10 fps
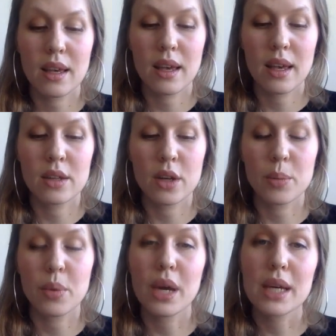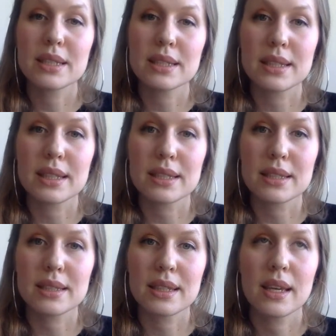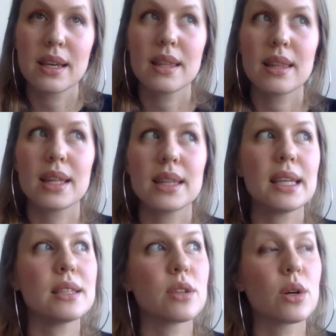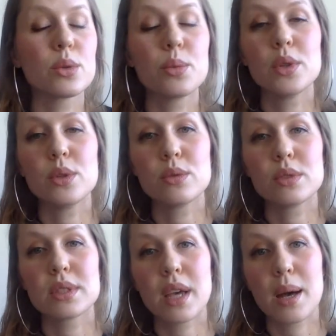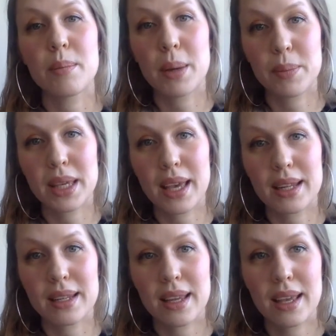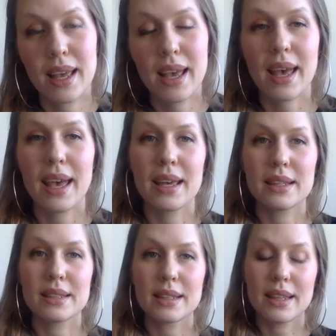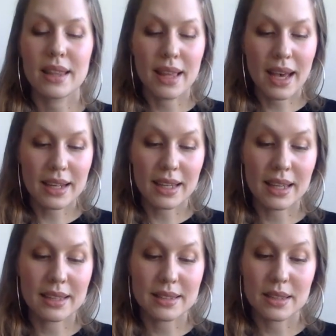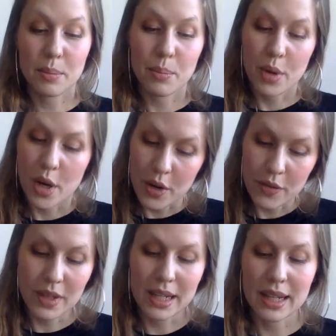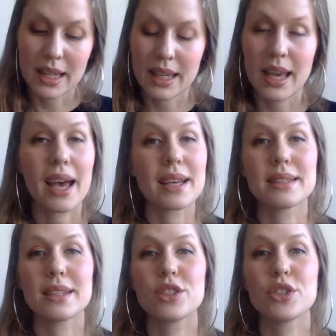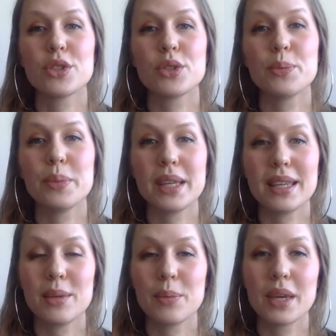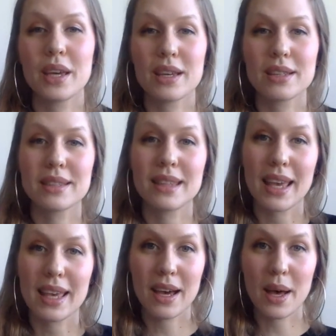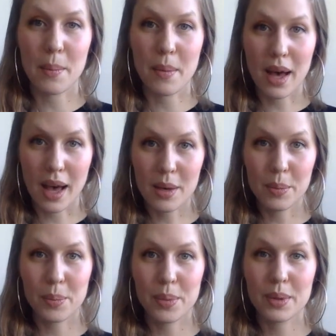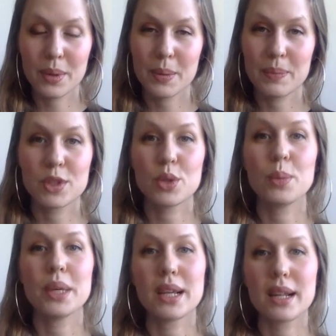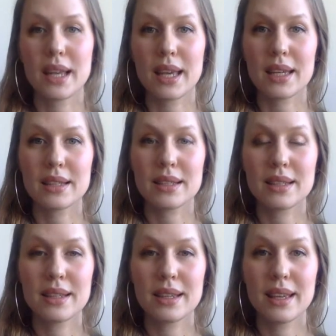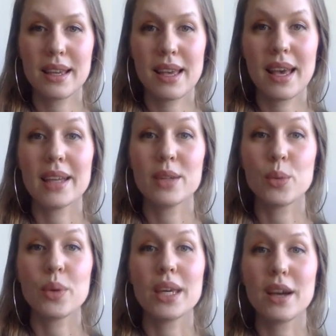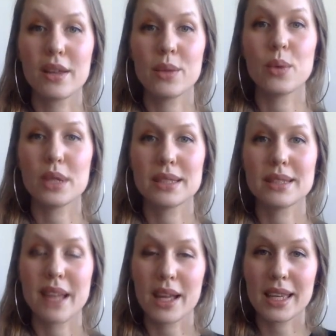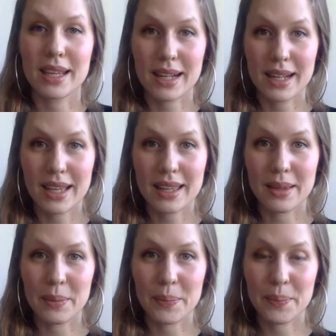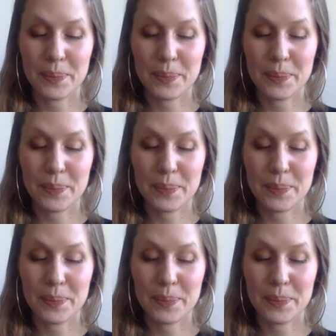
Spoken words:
and our practices, then these old wounds come up again. And that is perfectly as it should be, because they come up to be cleared, and we are the ones that can clear them.